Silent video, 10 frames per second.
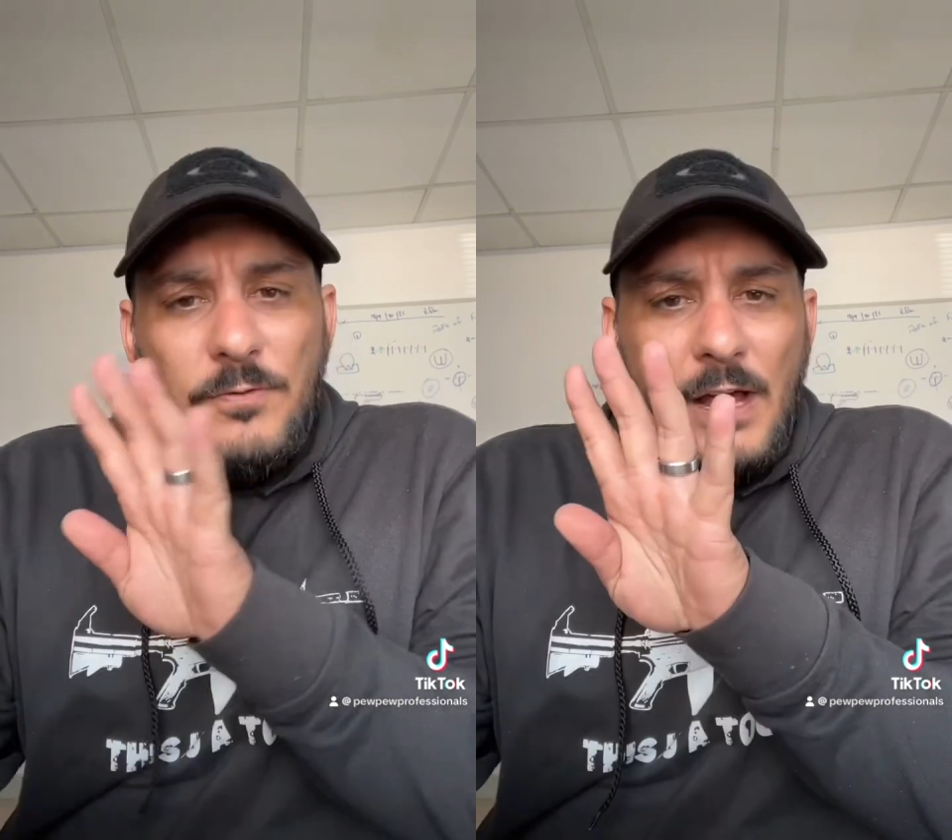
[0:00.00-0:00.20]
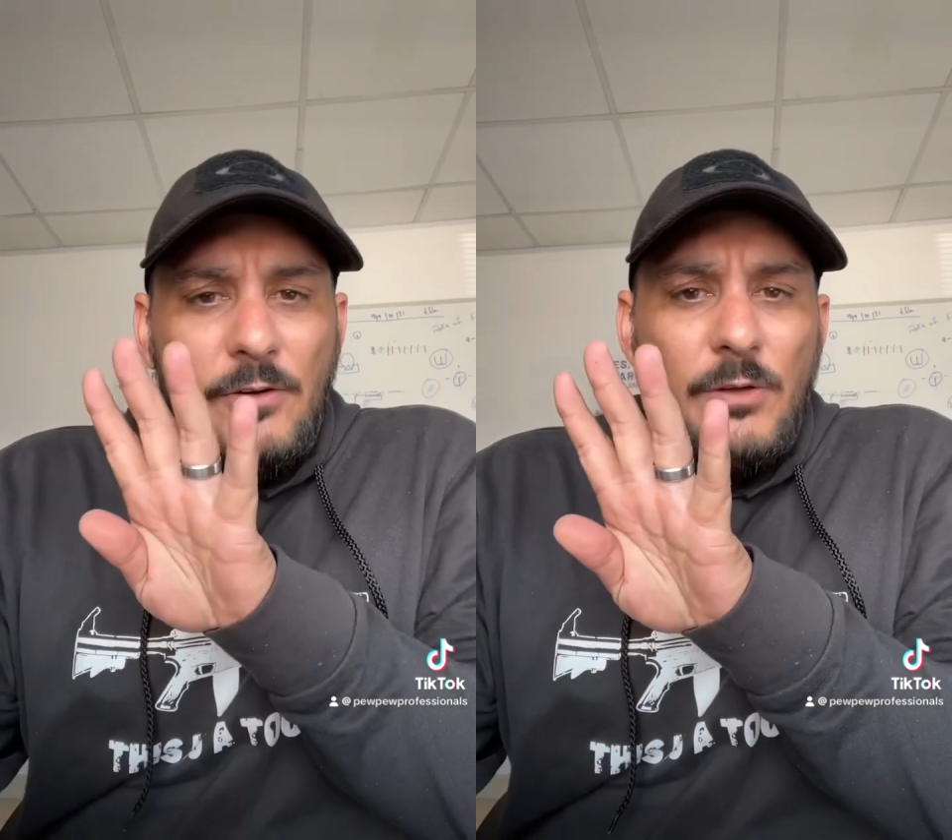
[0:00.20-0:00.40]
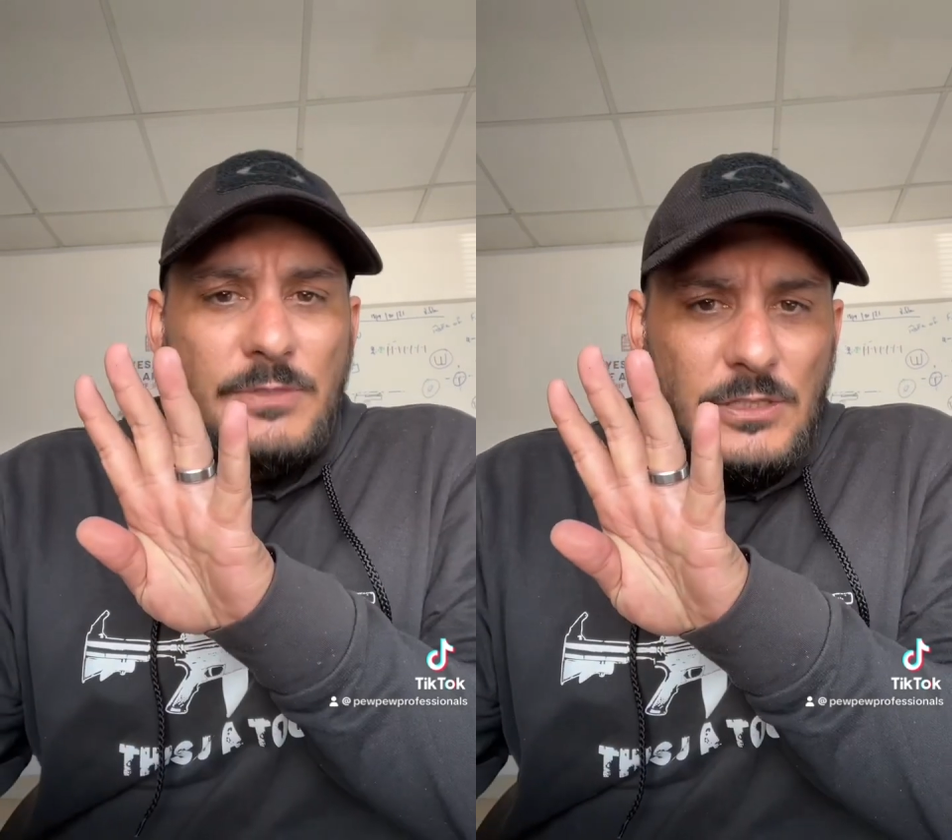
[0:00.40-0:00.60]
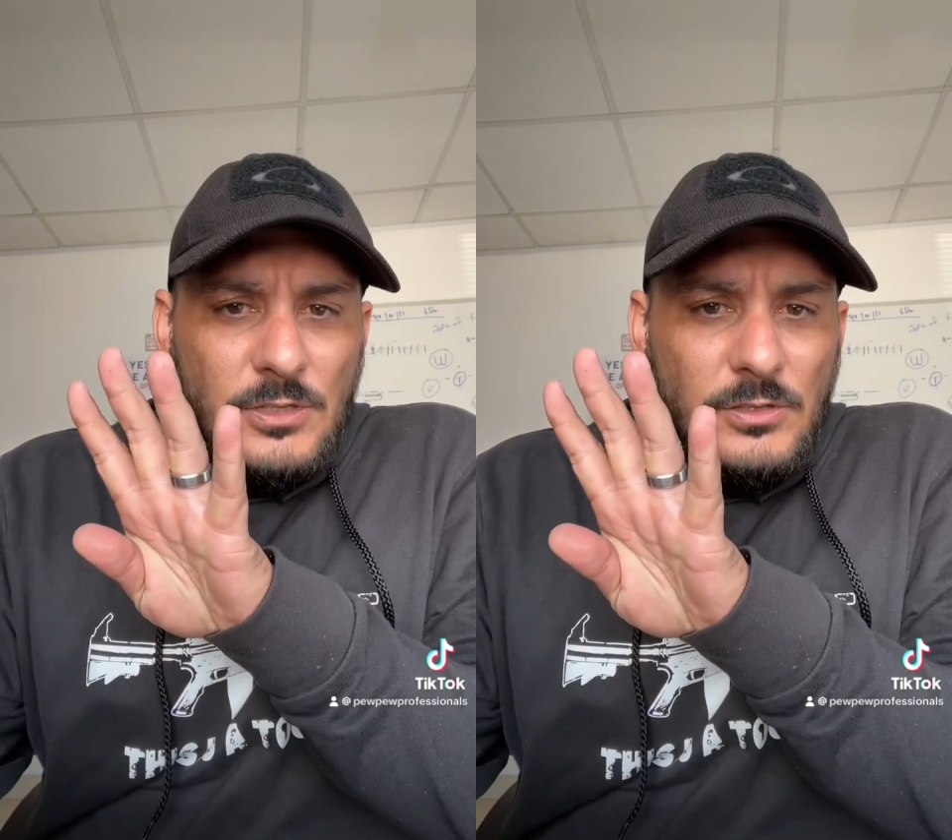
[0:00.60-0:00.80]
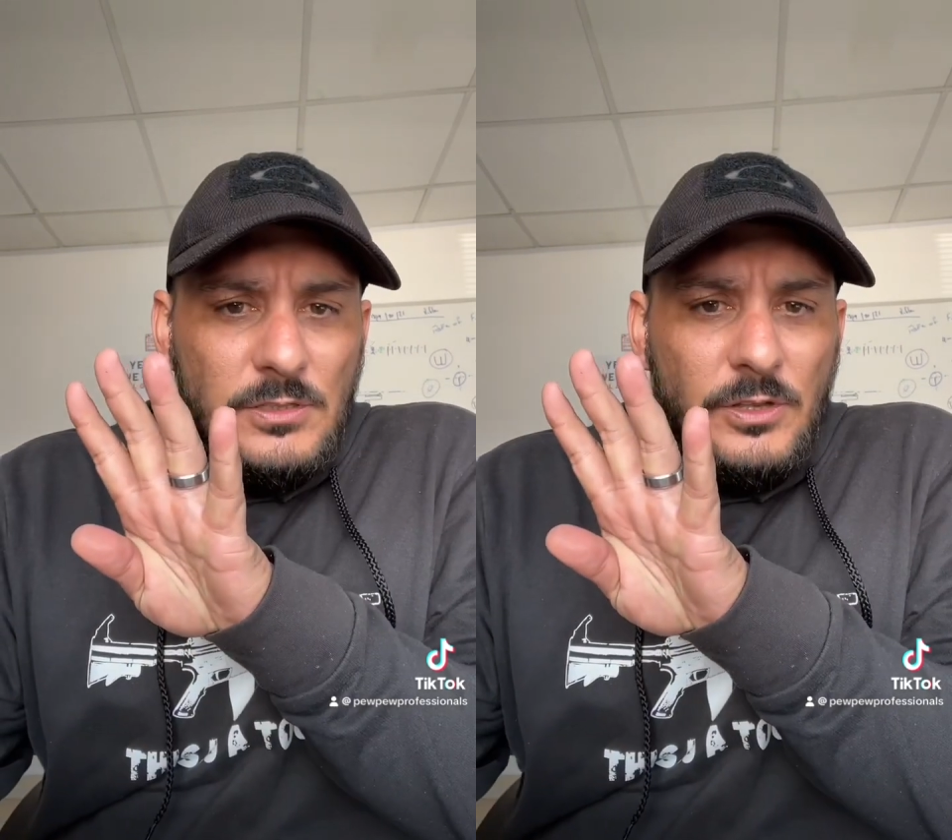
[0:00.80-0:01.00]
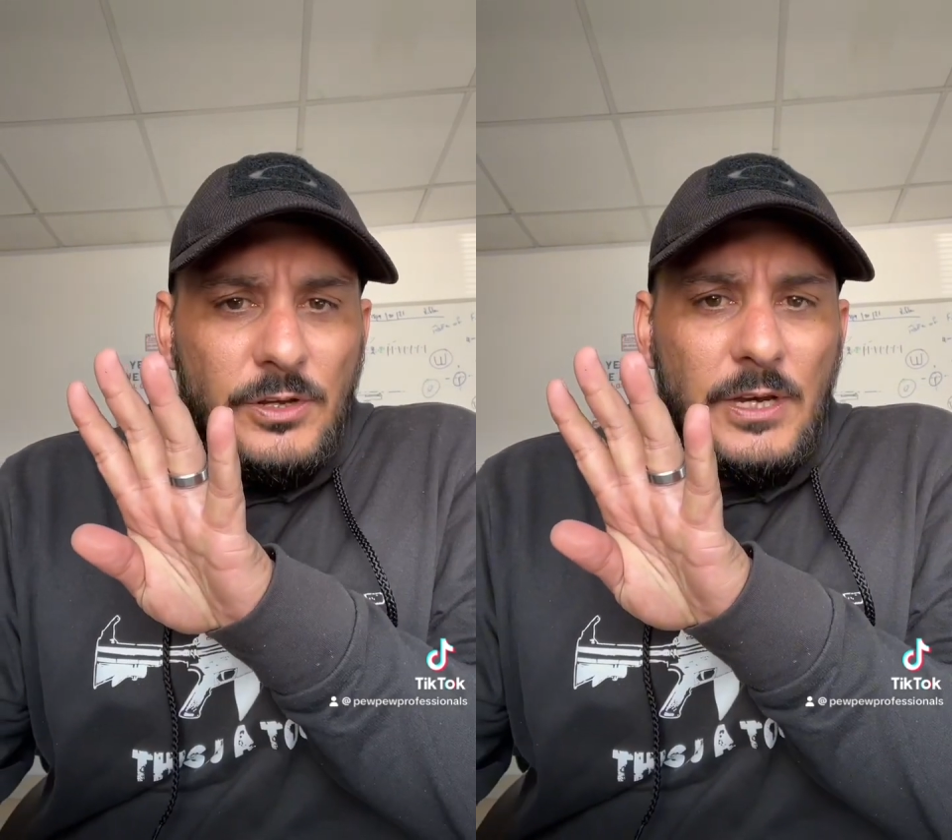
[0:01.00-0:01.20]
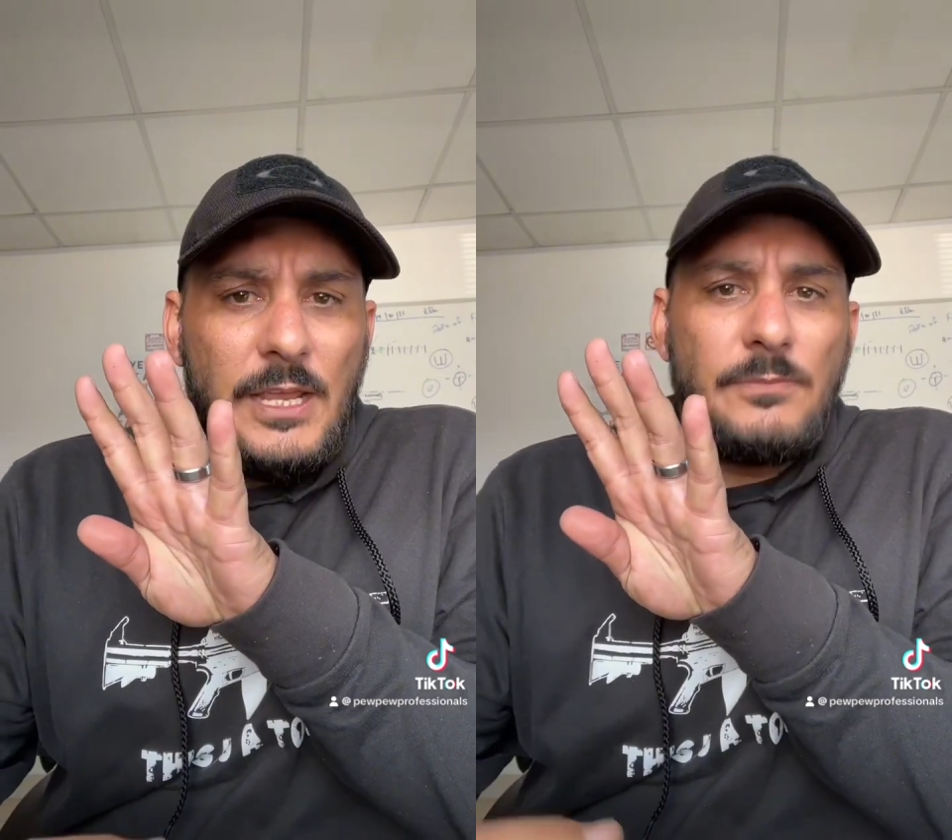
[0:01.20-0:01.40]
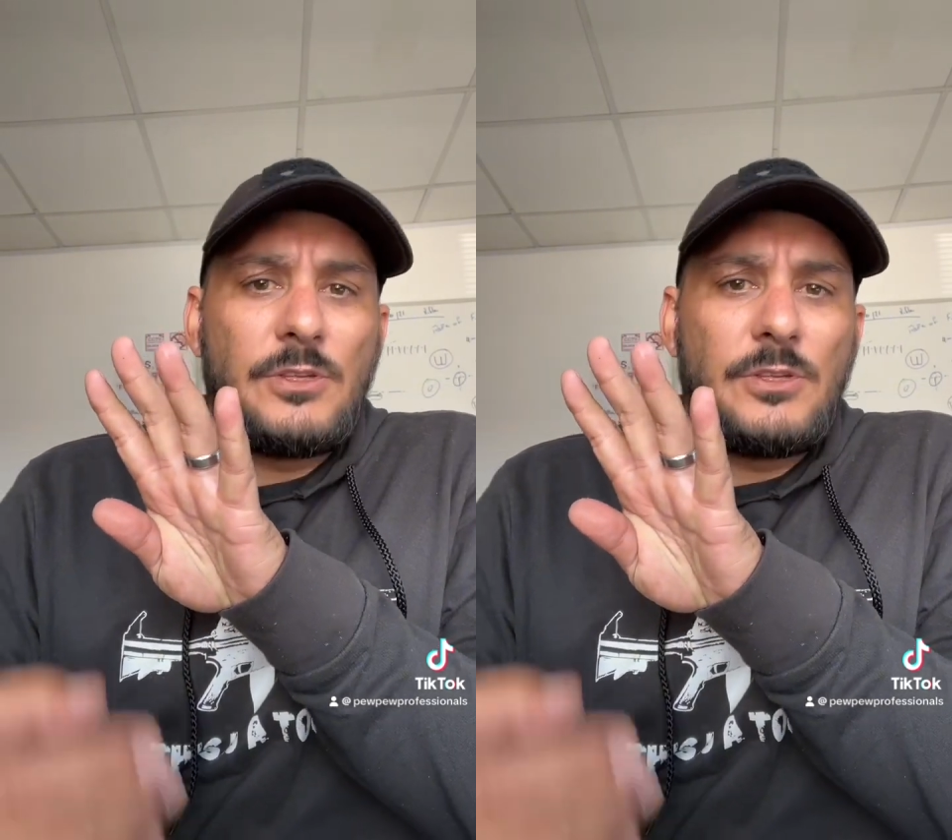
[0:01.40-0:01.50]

firearms in total on your name,